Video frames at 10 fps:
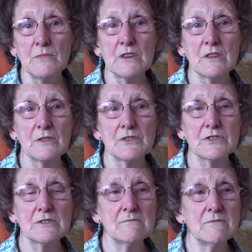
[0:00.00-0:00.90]

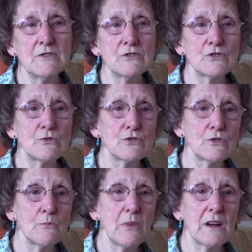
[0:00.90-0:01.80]
because the
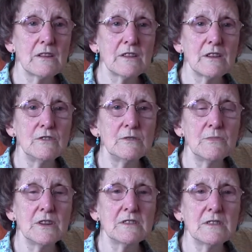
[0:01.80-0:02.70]
social background,
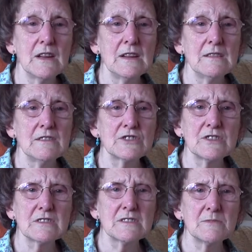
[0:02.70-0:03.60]
but their
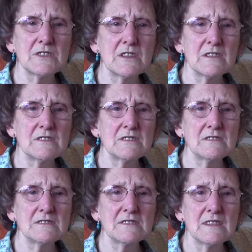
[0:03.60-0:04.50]

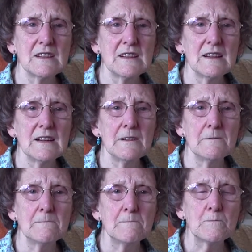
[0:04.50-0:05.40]
circumstances,
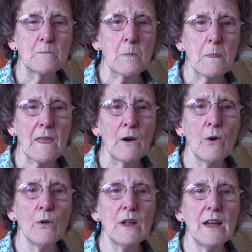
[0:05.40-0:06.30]
um,
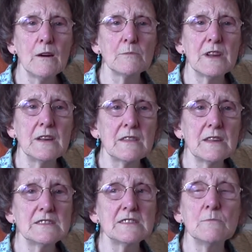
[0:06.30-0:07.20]
all helped. And I
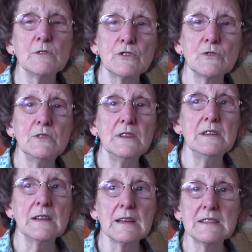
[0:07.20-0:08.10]
think someone going
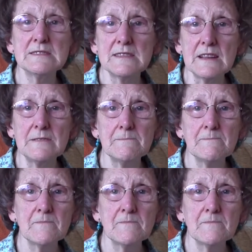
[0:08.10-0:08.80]
in and listening,